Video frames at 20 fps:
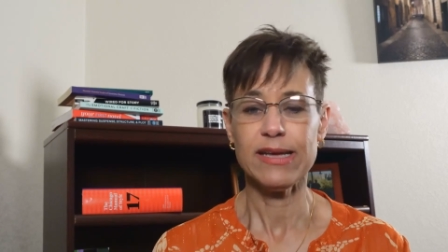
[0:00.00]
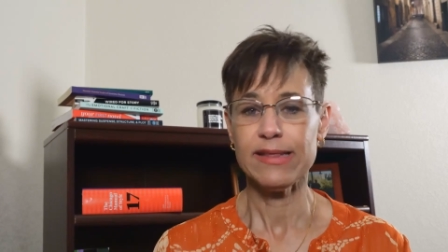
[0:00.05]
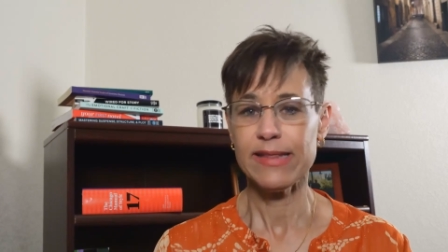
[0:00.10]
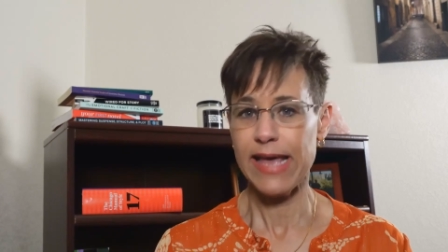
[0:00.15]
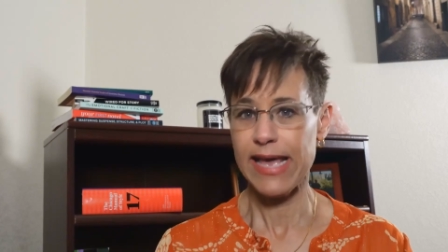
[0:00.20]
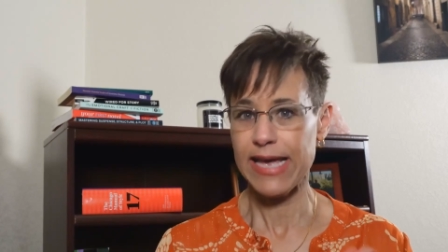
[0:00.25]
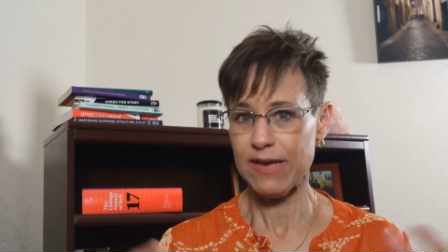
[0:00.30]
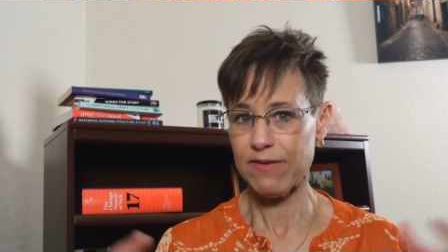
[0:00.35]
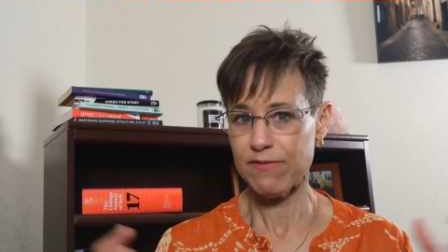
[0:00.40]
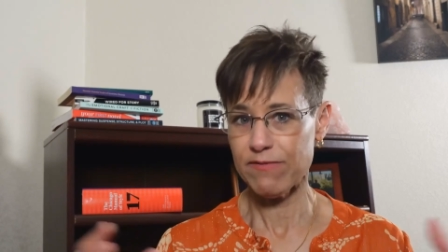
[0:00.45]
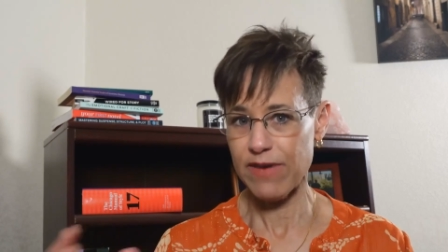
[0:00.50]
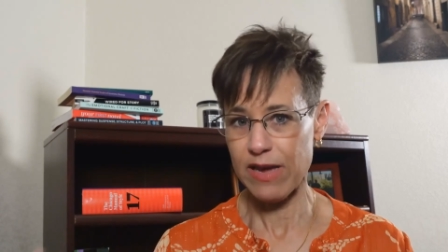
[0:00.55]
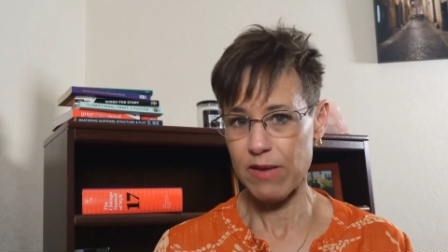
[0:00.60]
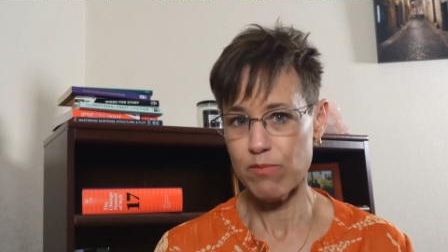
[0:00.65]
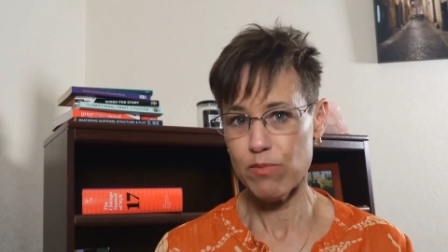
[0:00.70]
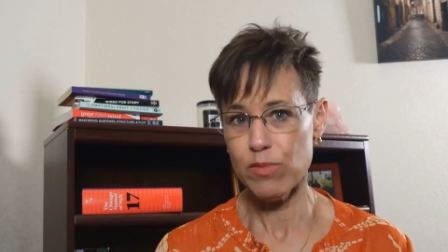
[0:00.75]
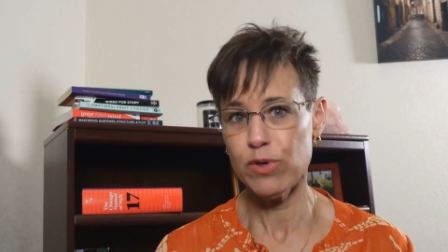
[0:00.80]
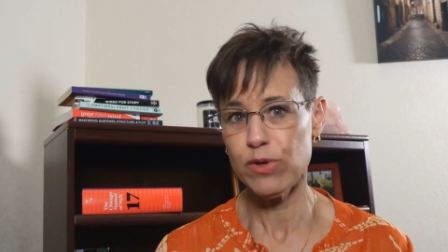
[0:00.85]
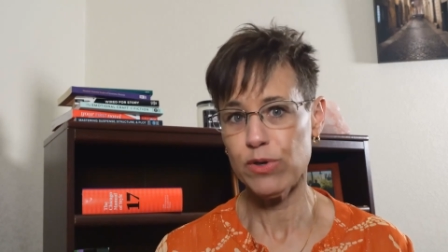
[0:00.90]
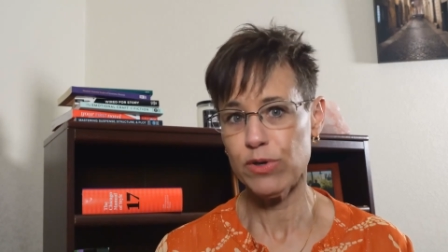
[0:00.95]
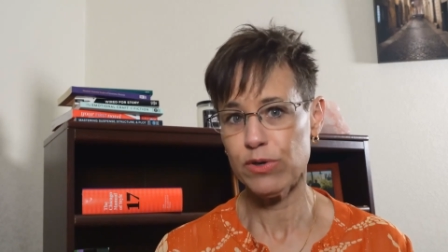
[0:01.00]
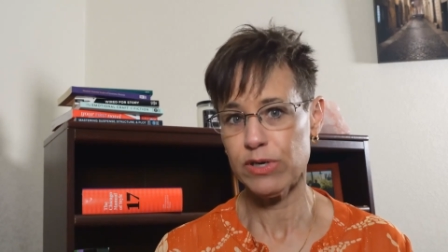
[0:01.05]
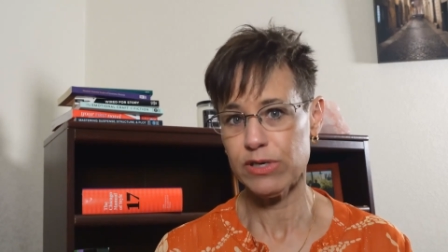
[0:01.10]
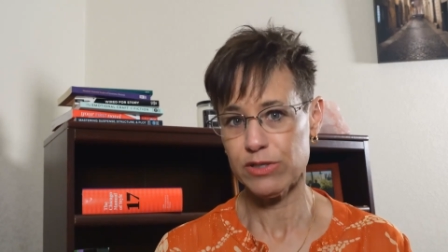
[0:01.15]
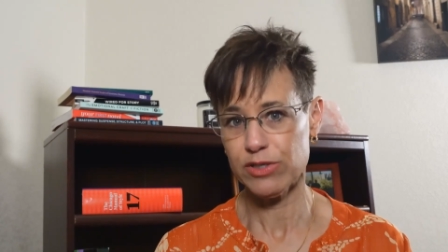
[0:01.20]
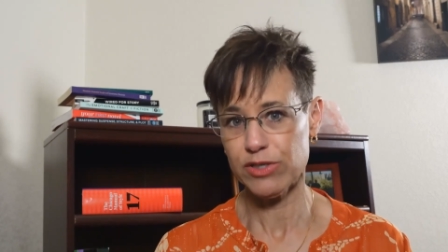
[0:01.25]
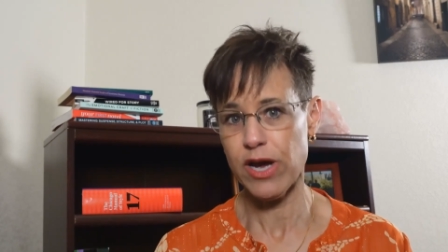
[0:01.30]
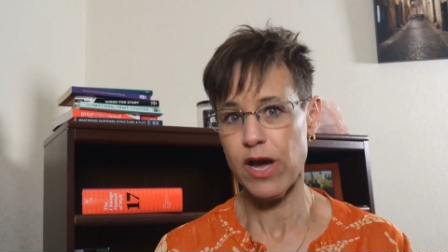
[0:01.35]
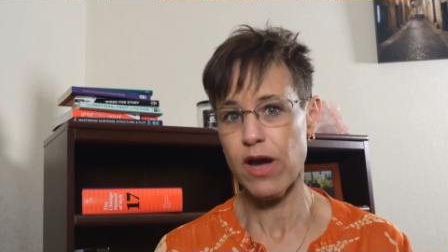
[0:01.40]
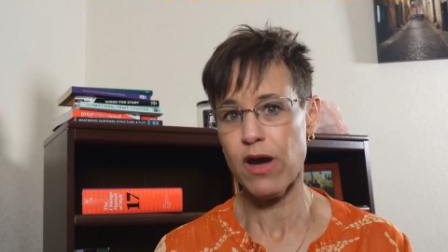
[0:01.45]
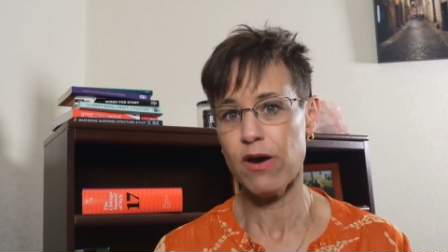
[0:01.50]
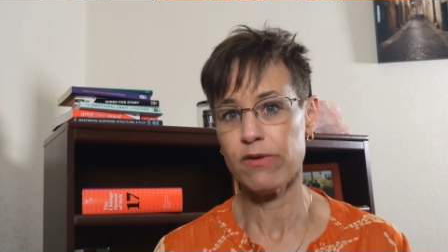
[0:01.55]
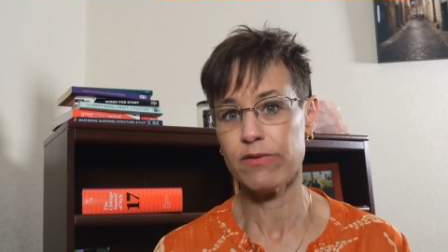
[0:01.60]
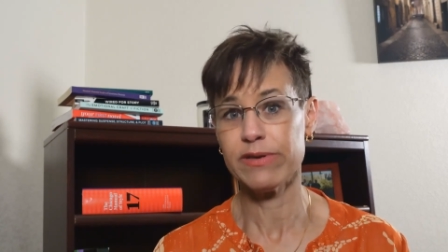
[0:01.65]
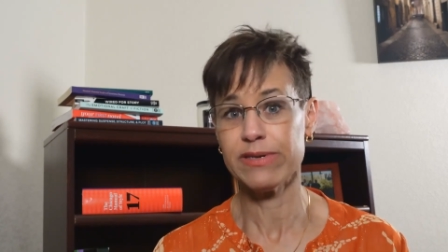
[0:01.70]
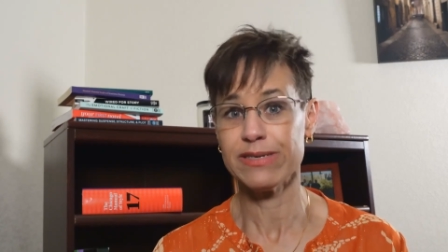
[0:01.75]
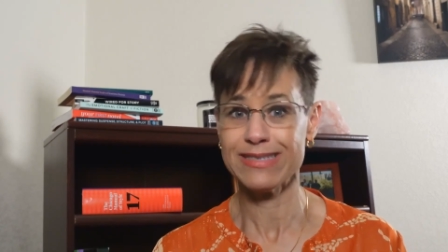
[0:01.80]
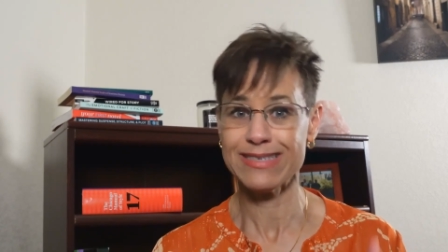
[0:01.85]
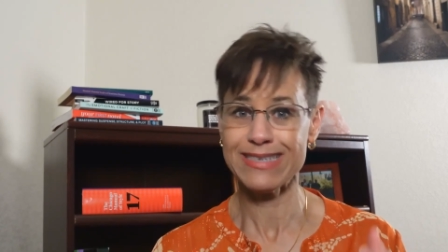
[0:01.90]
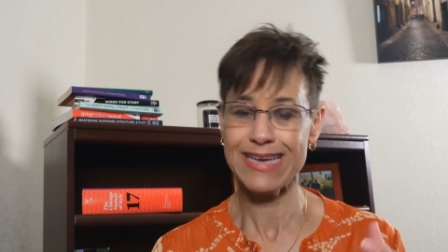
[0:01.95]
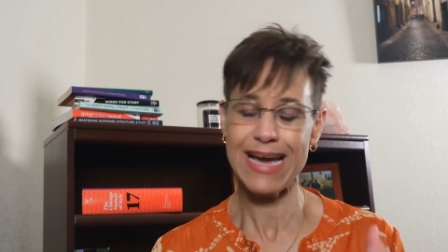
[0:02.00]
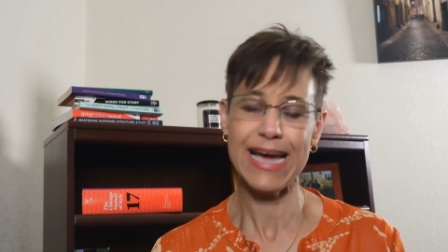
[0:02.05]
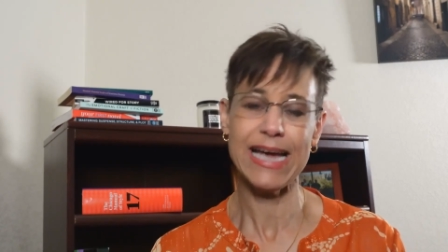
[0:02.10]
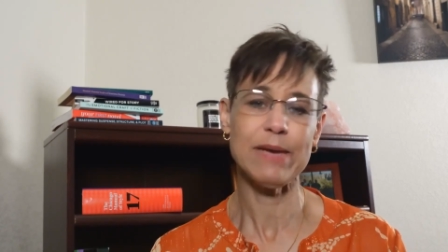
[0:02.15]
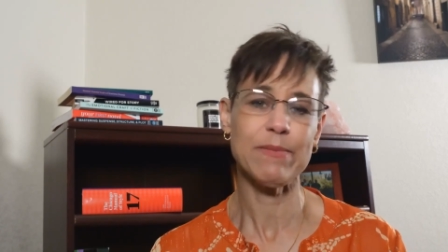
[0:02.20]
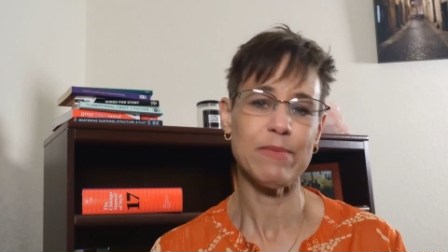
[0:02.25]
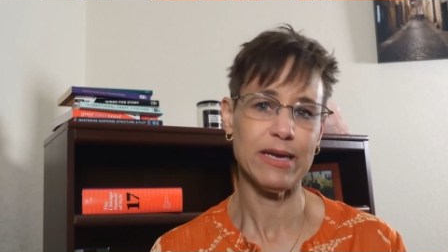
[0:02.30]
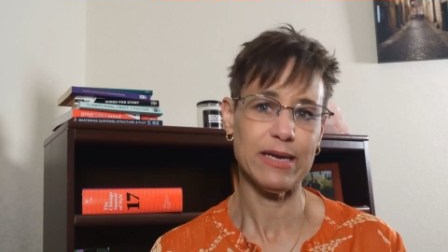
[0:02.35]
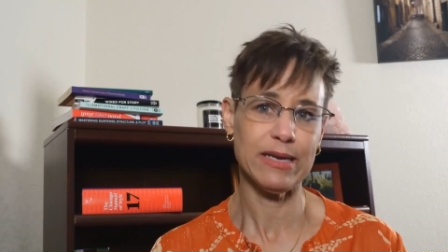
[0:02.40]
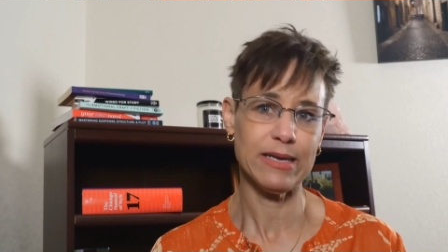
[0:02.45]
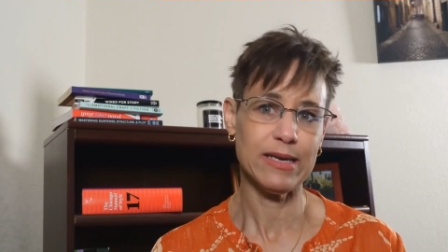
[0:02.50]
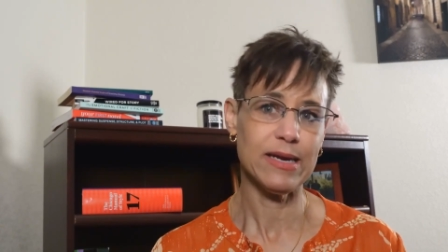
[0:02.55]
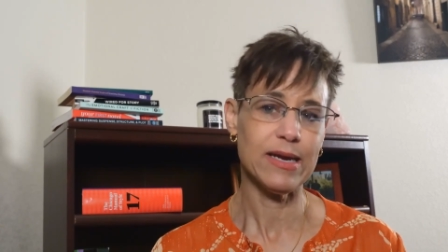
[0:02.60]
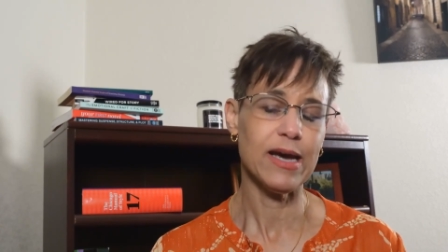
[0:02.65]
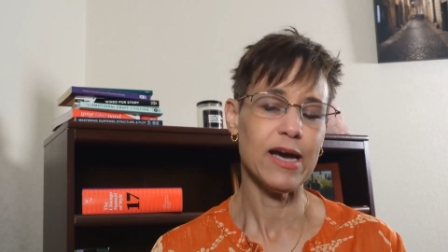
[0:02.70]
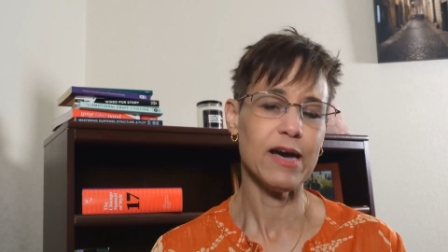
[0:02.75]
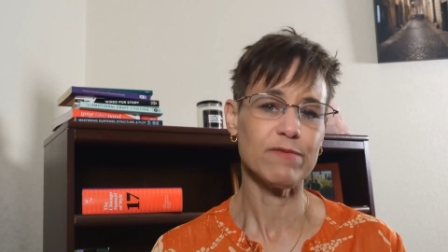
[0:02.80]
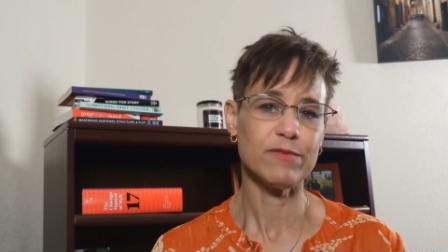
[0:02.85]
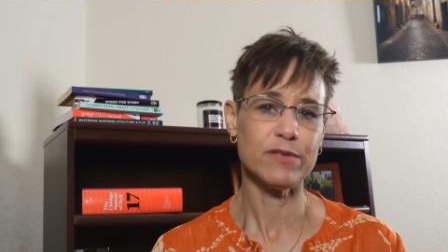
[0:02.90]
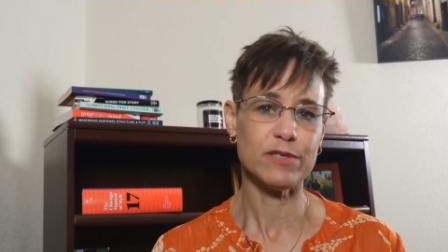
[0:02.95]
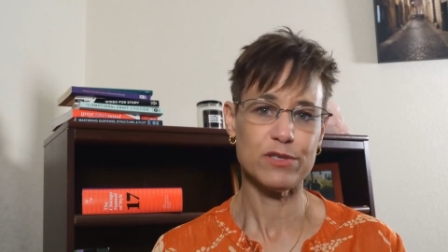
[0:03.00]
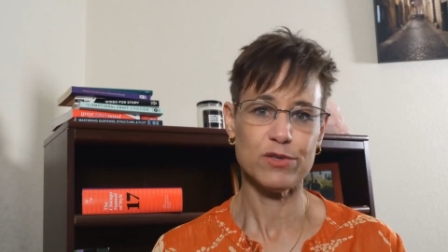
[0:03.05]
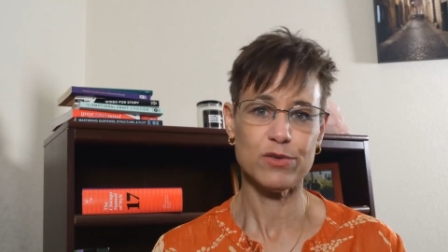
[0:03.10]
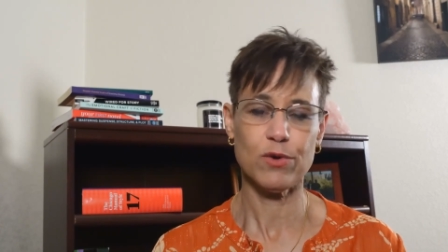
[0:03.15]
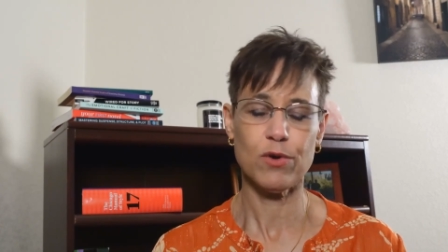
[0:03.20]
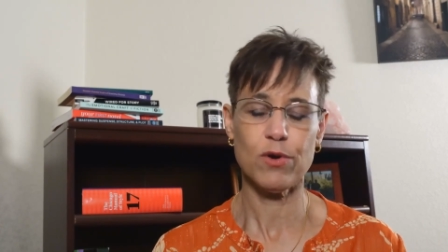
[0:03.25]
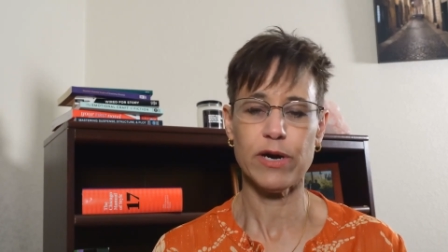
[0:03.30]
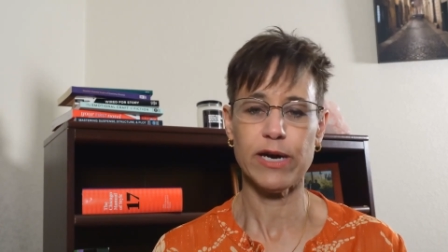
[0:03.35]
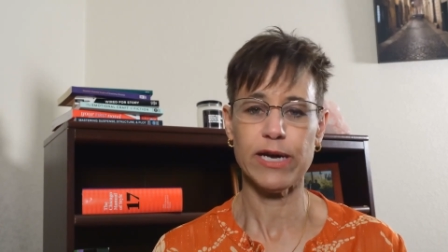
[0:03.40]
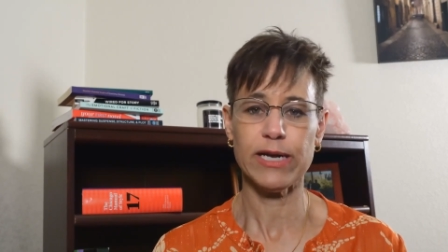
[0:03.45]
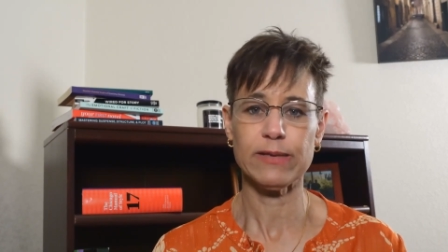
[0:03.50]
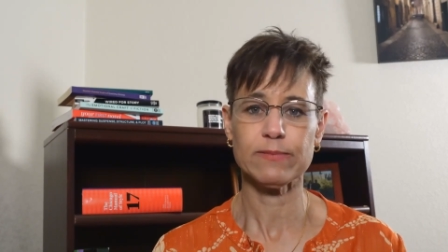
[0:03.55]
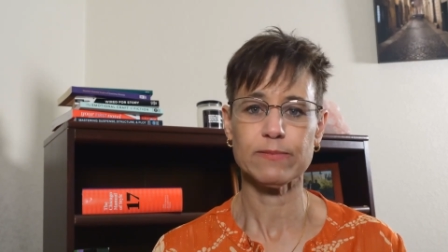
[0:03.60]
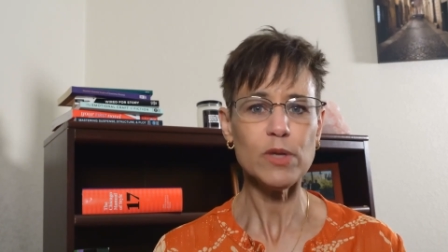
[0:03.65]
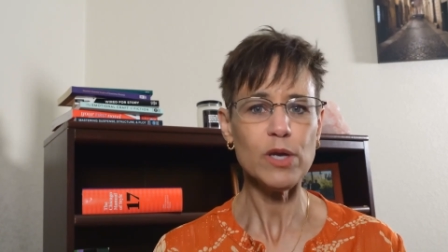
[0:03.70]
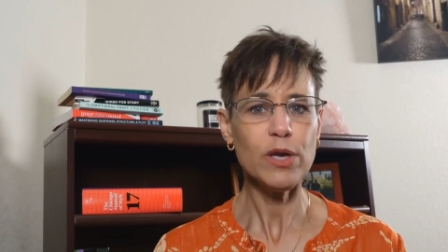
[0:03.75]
They convey mood and tone and timing of the story.